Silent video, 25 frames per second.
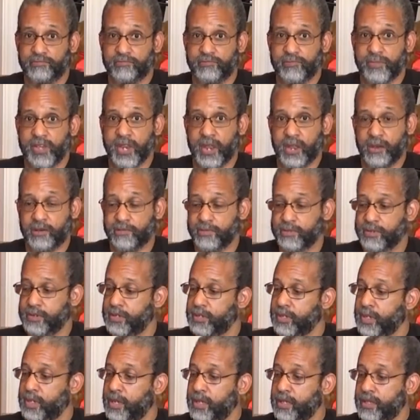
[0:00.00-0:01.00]
You know,
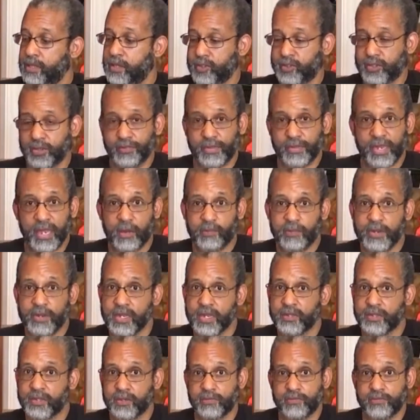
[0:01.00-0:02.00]
there's something that we
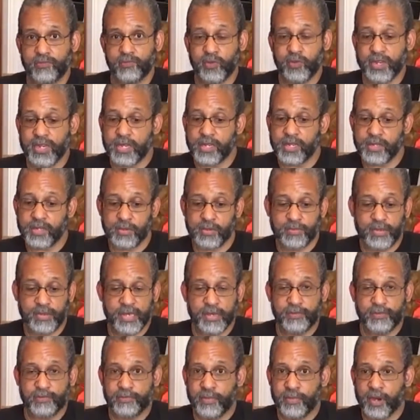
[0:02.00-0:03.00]
need to we need to be
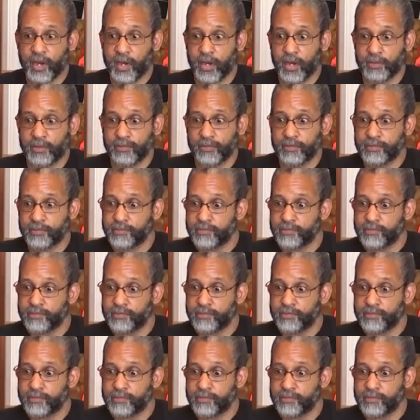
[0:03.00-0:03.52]
um,